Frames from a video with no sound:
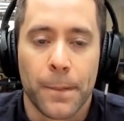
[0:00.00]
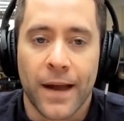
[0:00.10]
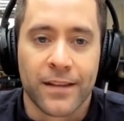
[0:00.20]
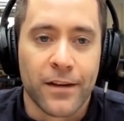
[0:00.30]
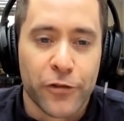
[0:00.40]

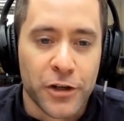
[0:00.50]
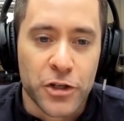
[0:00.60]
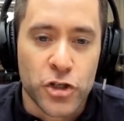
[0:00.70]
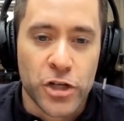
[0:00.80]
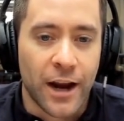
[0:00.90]
I'd love for you to
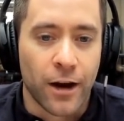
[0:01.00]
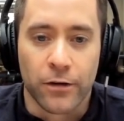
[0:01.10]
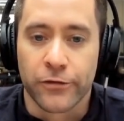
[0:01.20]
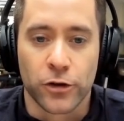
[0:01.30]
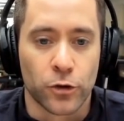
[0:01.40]
share a
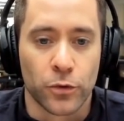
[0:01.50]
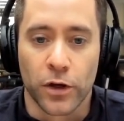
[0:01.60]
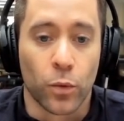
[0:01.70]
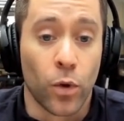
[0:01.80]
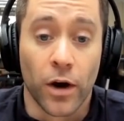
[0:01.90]
few,
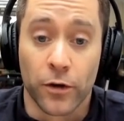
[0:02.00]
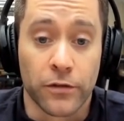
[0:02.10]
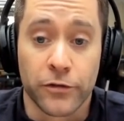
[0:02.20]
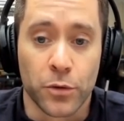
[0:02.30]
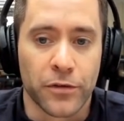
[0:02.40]
one or a
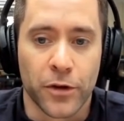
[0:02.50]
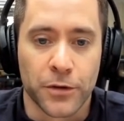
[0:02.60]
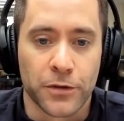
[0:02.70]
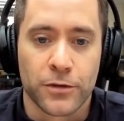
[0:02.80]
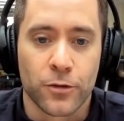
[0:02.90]
few of
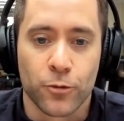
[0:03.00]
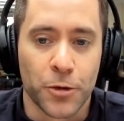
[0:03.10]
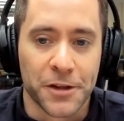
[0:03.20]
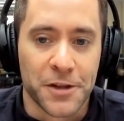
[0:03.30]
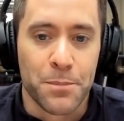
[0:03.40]
those
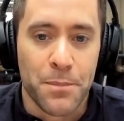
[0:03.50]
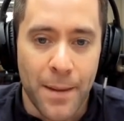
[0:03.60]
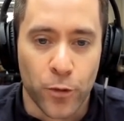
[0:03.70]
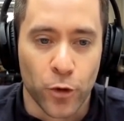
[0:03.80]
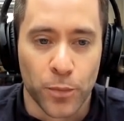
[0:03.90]
really
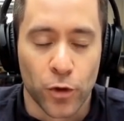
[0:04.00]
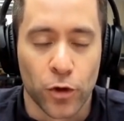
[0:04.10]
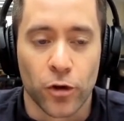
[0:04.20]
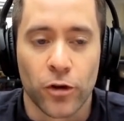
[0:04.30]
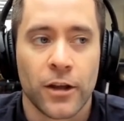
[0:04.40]

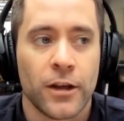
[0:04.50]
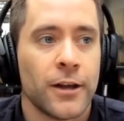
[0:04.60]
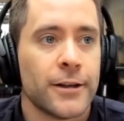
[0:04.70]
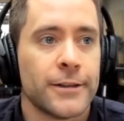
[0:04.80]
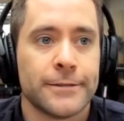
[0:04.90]
memorable
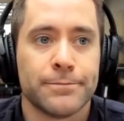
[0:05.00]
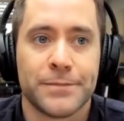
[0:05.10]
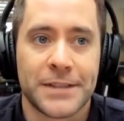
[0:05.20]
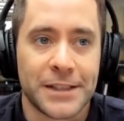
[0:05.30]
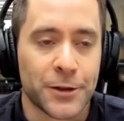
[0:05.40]

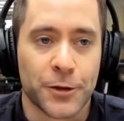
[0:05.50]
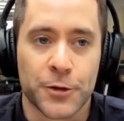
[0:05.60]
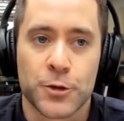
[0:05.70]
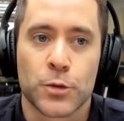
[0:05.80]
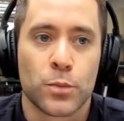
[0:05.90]

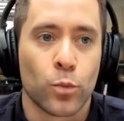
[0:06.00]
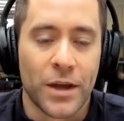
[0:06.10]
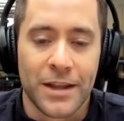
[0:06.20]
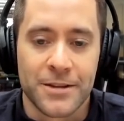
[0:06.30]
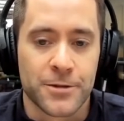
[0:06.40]
deals,
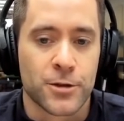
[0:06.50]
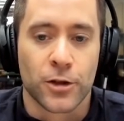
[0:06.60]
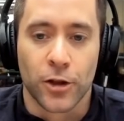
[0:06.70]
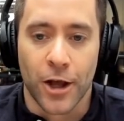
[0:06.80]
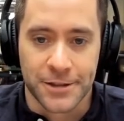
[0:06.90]
wins,
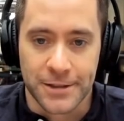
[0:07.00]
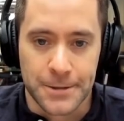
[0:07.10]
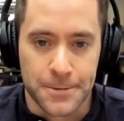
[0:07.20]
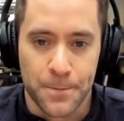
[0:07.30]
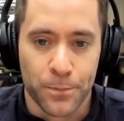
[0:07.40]

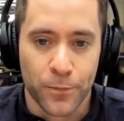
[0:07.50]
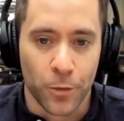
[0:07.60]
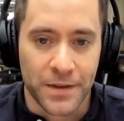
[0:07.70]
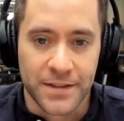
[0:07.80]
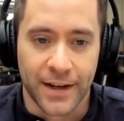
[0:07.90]
losses,
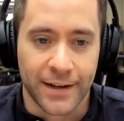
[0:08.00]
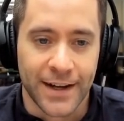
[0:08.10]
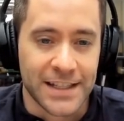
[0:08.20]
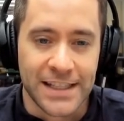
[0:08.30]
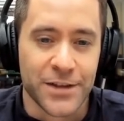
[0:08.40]
moments, and
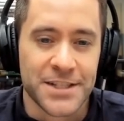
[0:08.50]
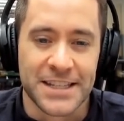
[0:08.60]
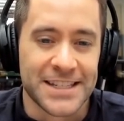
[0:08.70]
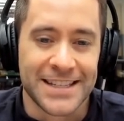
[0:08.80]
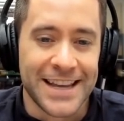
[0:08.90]
kind of give us the
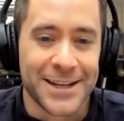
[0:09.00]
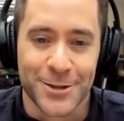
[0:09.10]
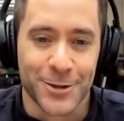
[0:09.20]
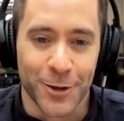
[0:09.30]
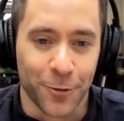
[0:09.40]

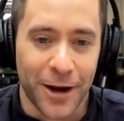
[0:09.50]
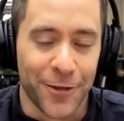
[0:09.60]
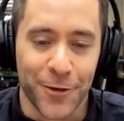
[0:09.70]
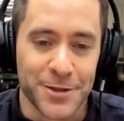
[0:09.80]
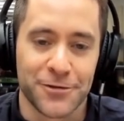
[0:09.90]
stakes around
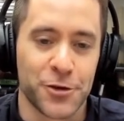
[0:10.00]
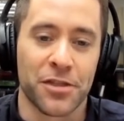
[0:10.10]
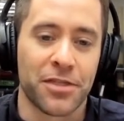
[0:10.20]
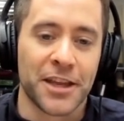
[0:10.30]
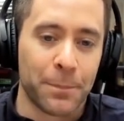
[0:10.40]
those if you can
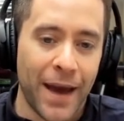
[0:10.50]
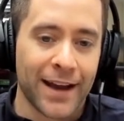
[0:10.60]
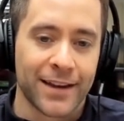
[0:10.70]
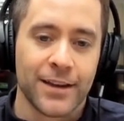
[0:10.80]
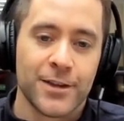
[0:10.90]
think
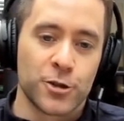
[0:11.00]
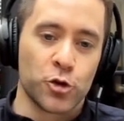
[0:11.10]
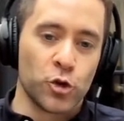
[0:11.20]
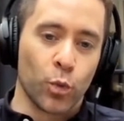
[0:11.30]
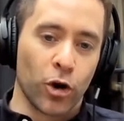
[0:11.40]
back to who
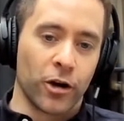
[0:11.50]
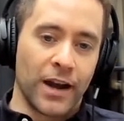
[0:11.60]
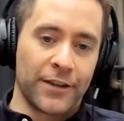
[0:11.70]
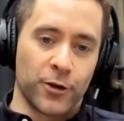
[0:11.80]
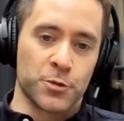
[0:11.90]
you were
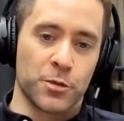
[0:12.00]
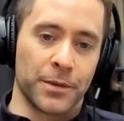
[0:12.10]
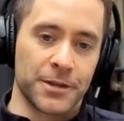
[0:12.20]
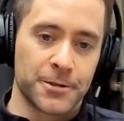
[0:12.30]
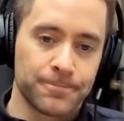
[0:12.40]
at those
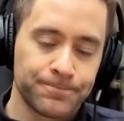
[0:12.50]
moments.